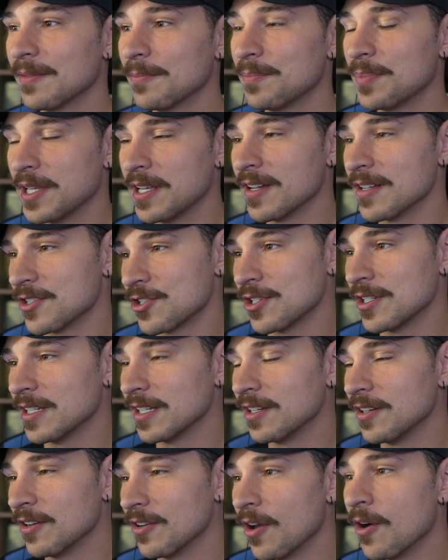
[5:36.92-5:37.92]
because
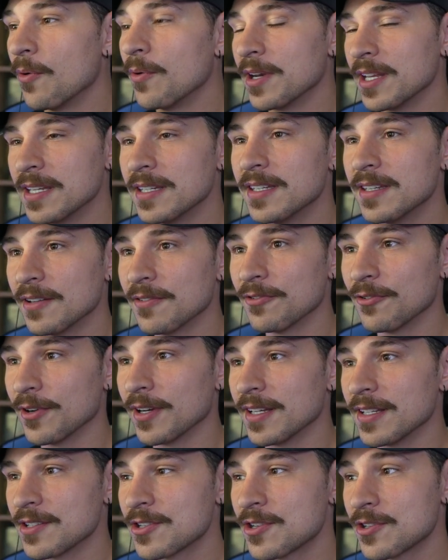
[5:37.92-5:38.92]
she didn't know any
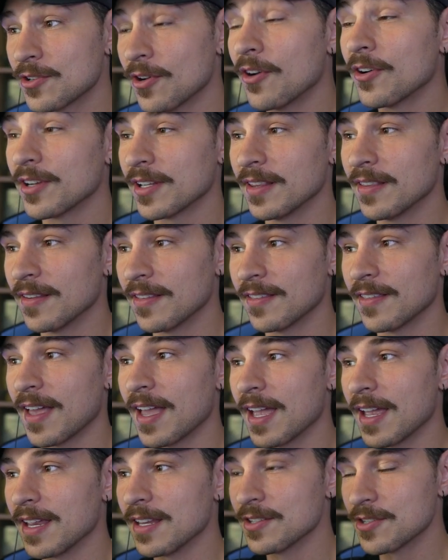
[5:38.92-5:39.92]
different, started in
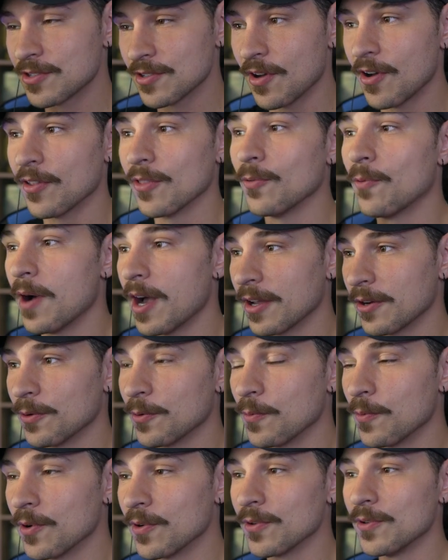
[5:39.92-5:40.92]
Thay, saw the
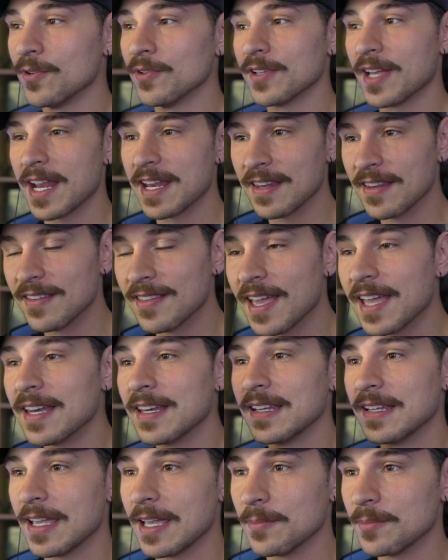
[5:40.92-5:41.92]
wider world, and
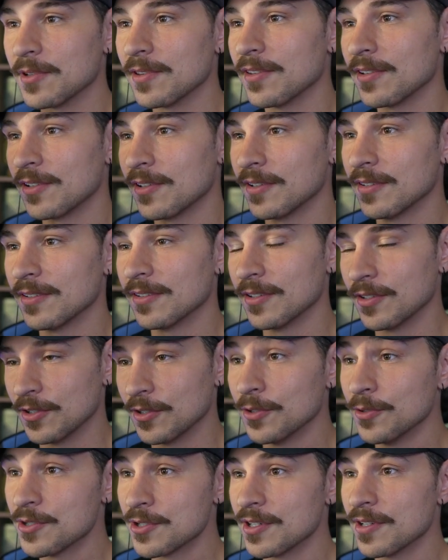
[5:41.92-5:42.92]
then came to the
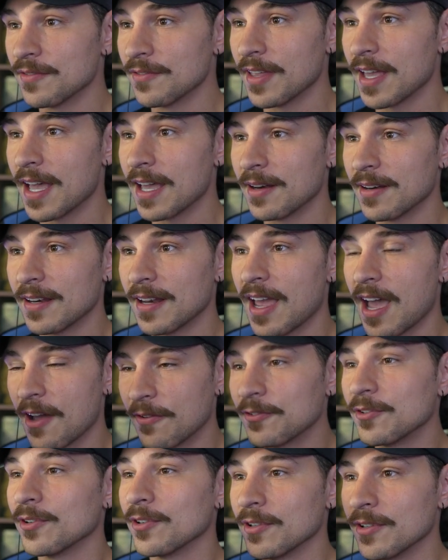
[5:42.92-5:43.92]
conclusion of that
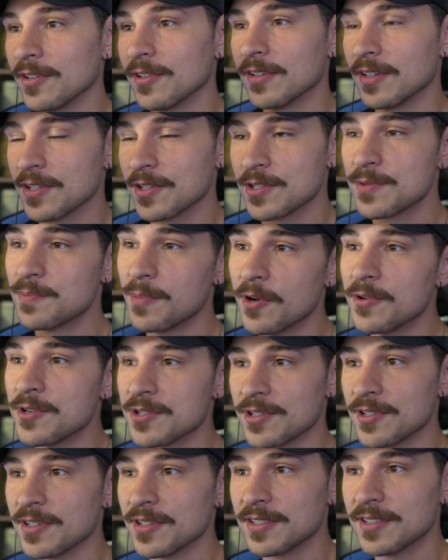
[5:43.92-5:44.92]
after her
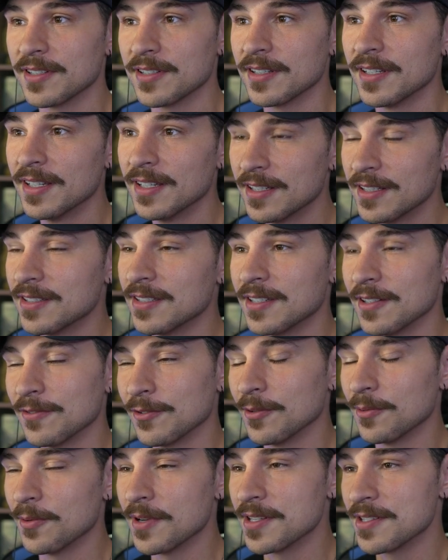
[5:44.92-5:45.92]
exposure to
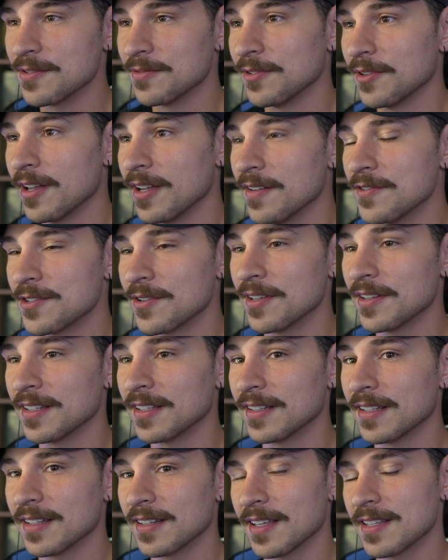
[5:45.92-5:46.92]
different ways of life. So
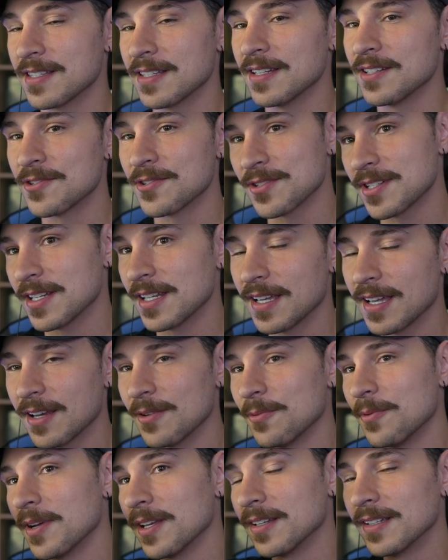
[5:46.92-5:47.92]
I think that that's an interesting
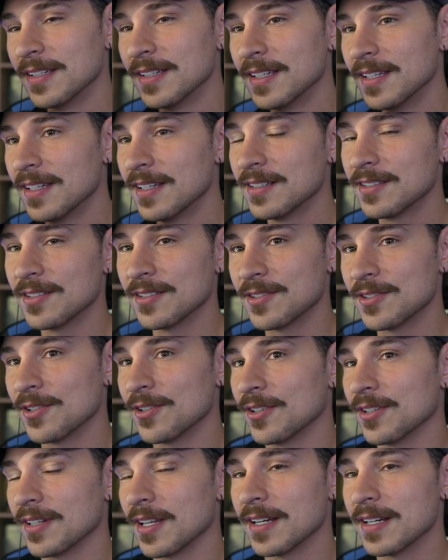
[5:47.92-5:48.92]
kind of way to
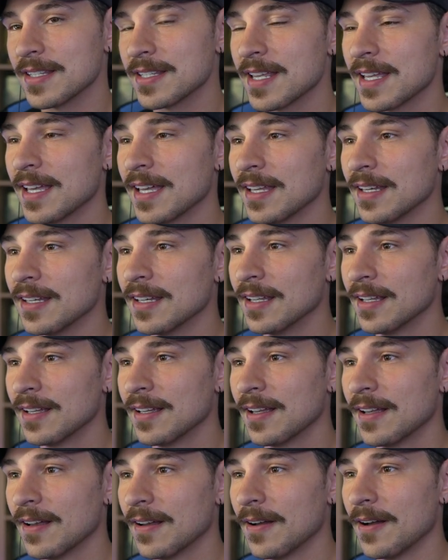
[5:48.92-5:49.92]
turn it on its head.
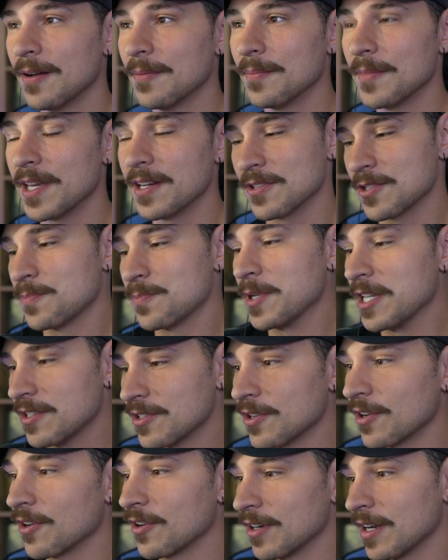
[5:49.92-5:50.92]
And it
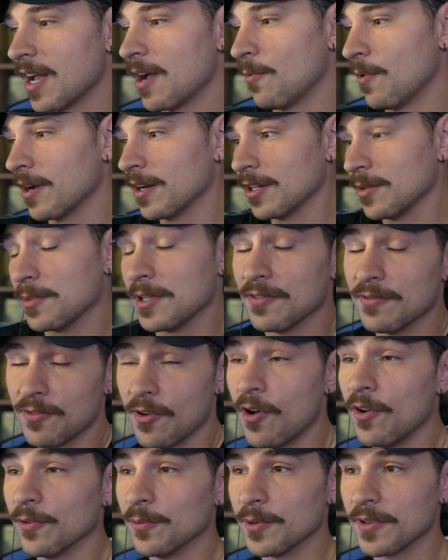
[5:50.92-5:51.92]
speaks to her not wanting to be
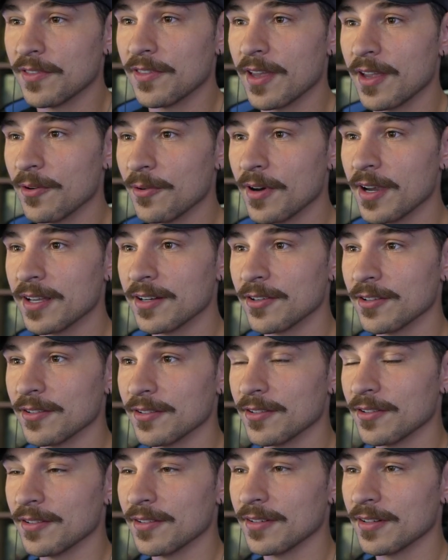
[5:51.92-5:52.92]
involved with Thay, right?
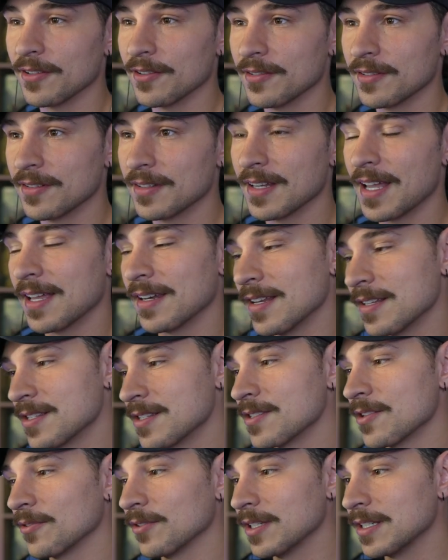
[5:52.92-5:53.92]
Her not
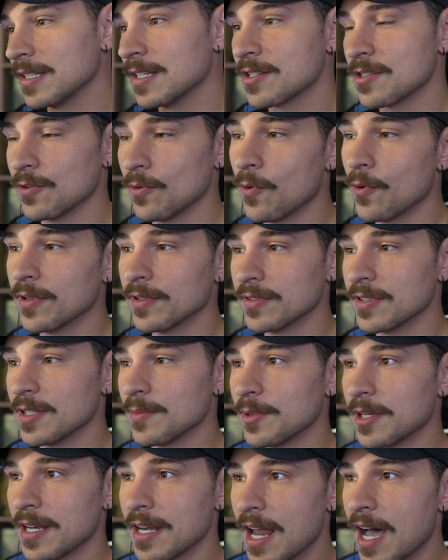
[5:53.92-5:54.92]
necessarily
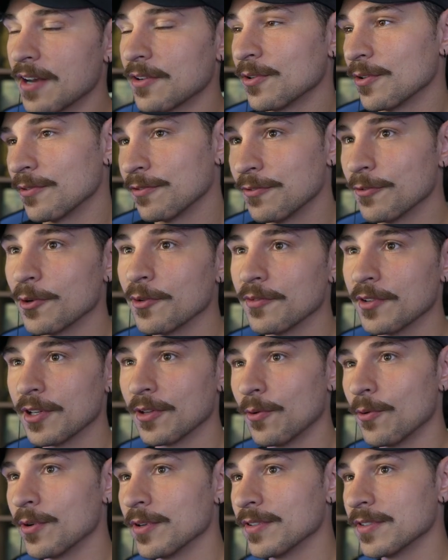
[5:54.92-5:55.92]
disloyalty, but not her
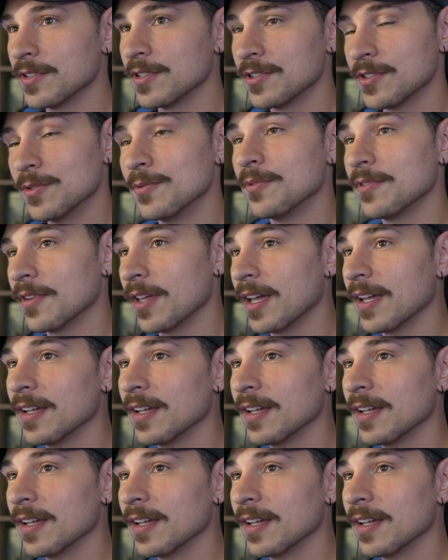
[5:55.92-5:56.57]
fervent loyalty to Thay.